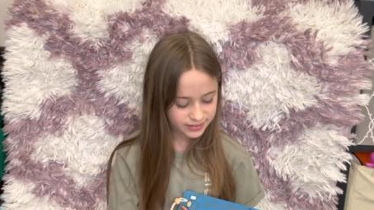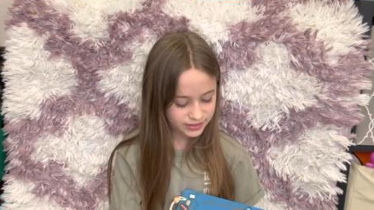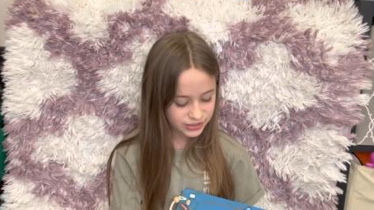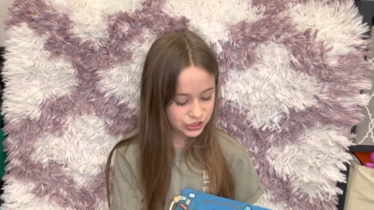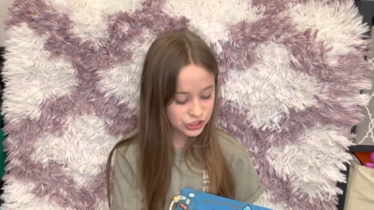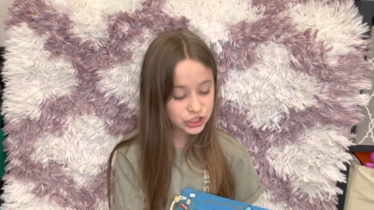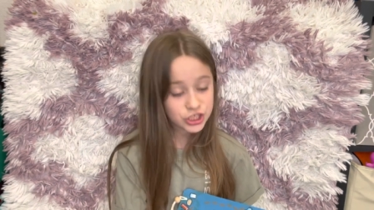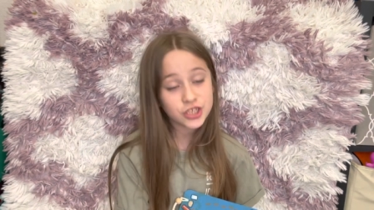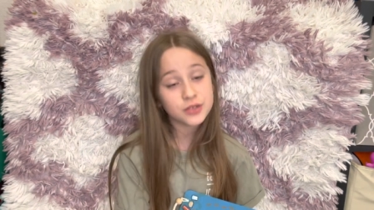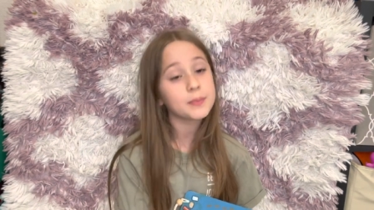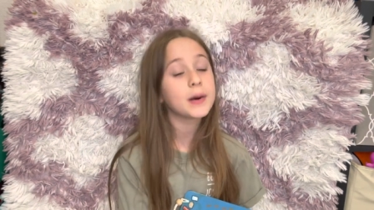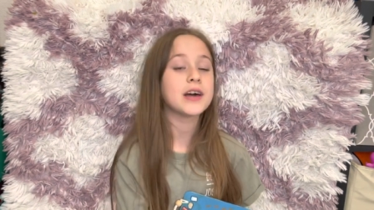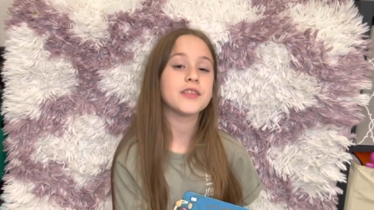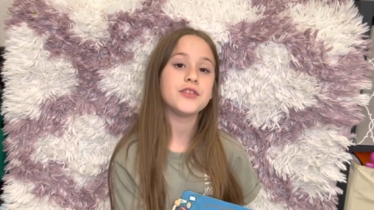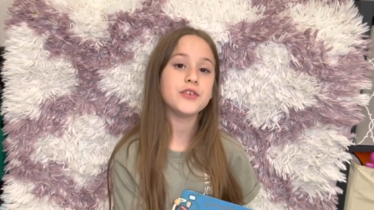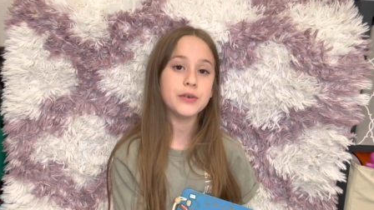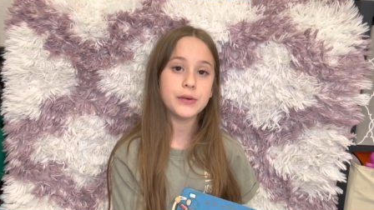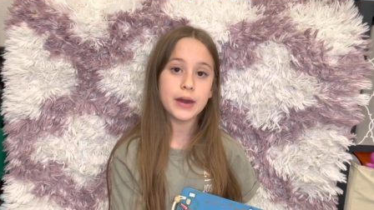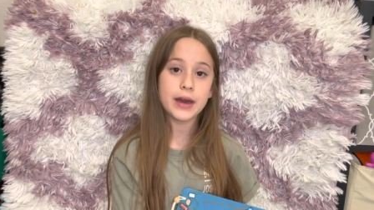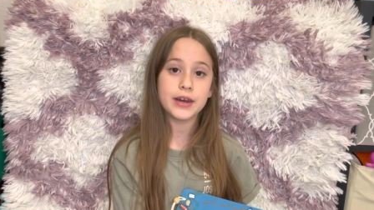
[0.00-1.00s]
Each month
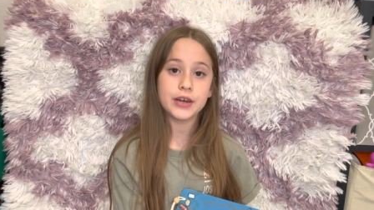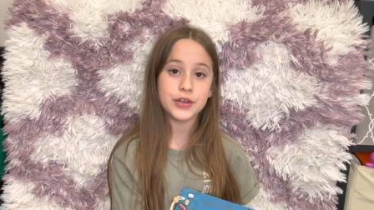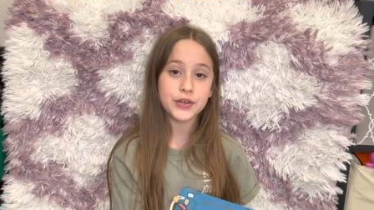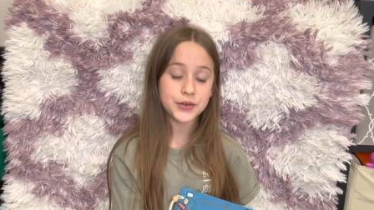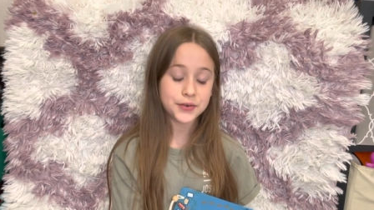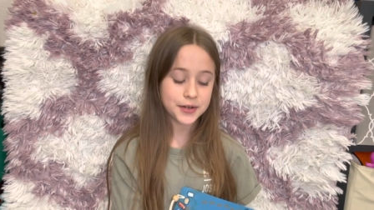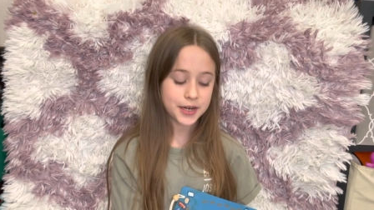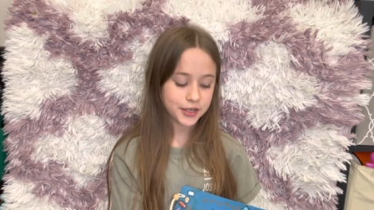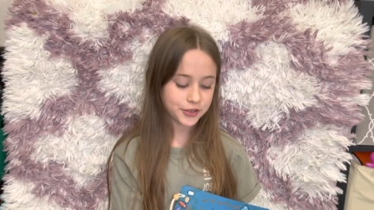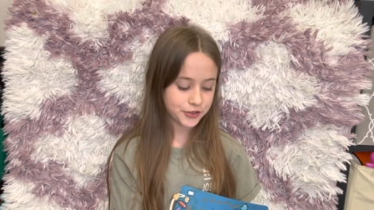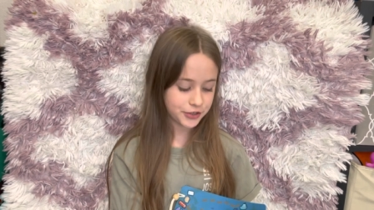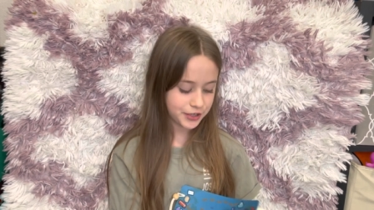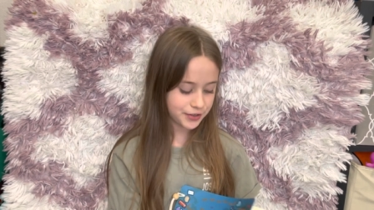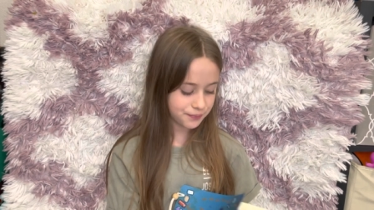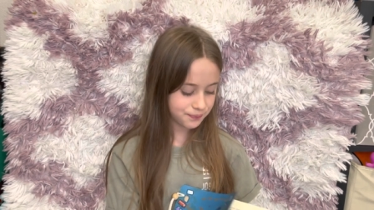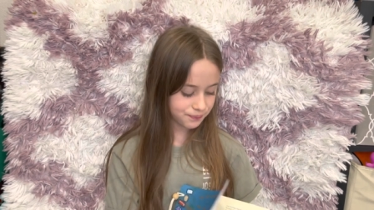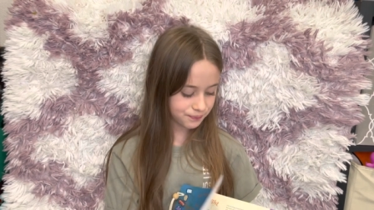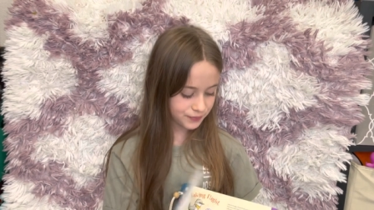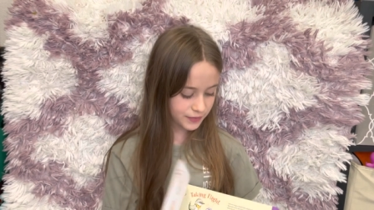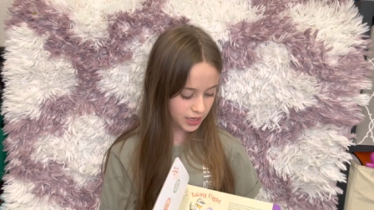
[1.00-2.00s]
you get a new country.
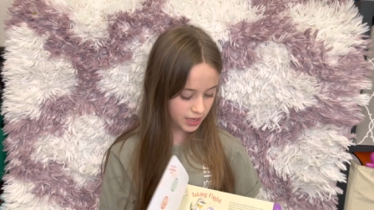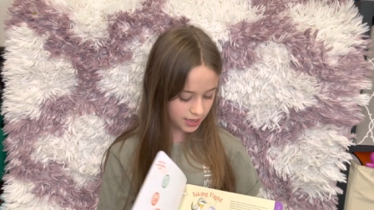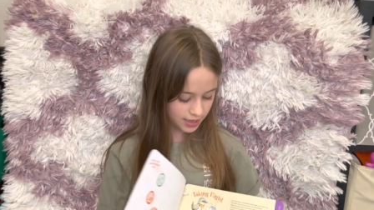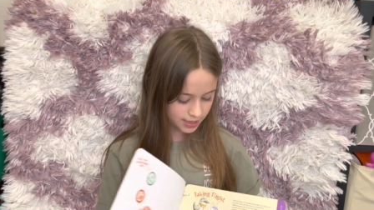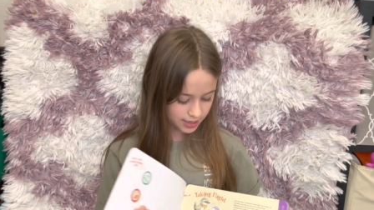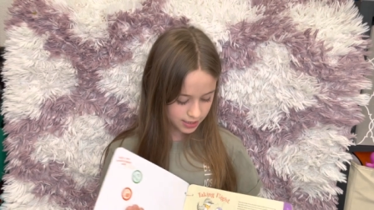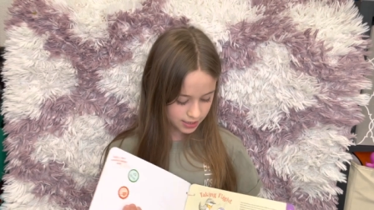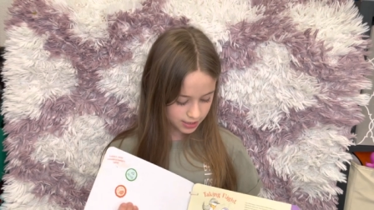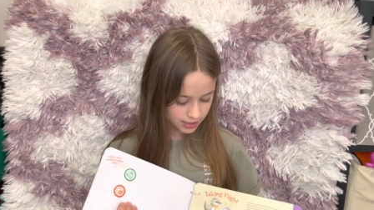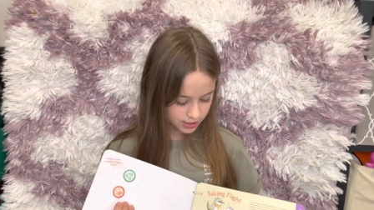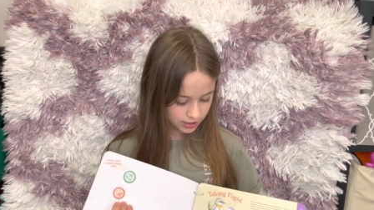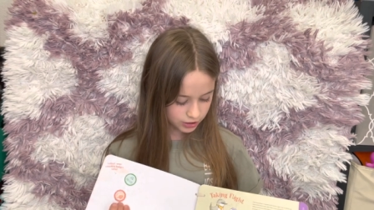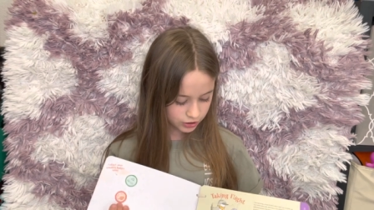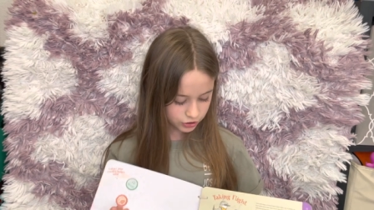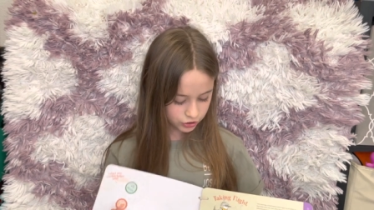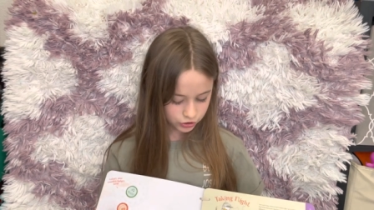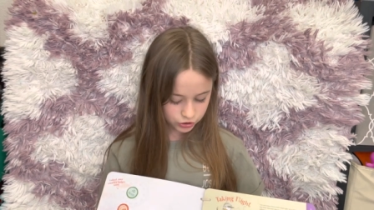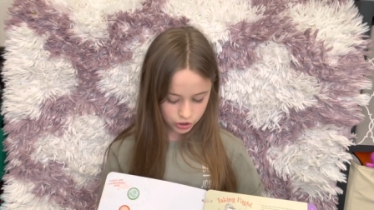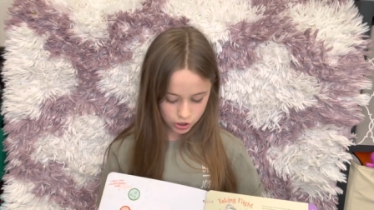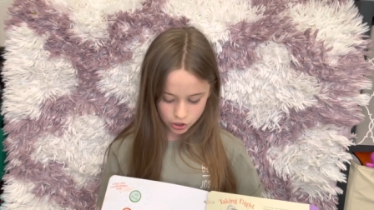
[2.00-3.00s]

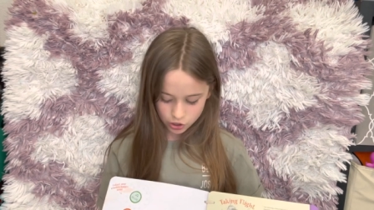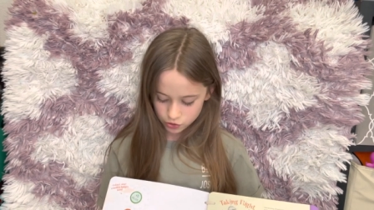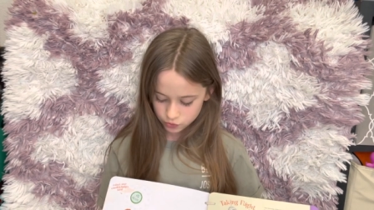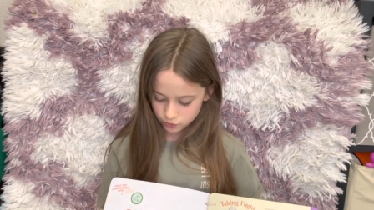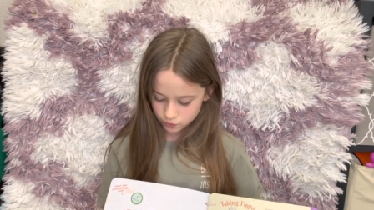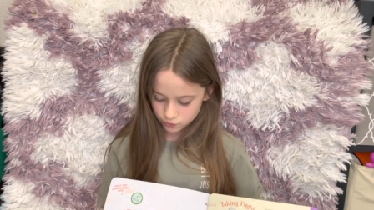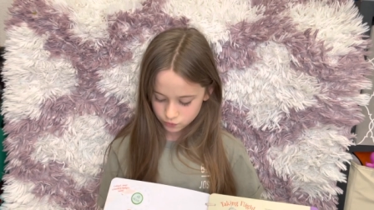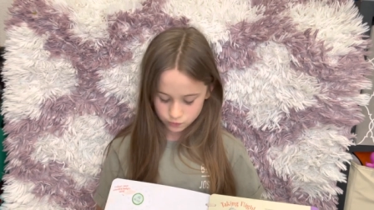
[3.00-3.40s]
So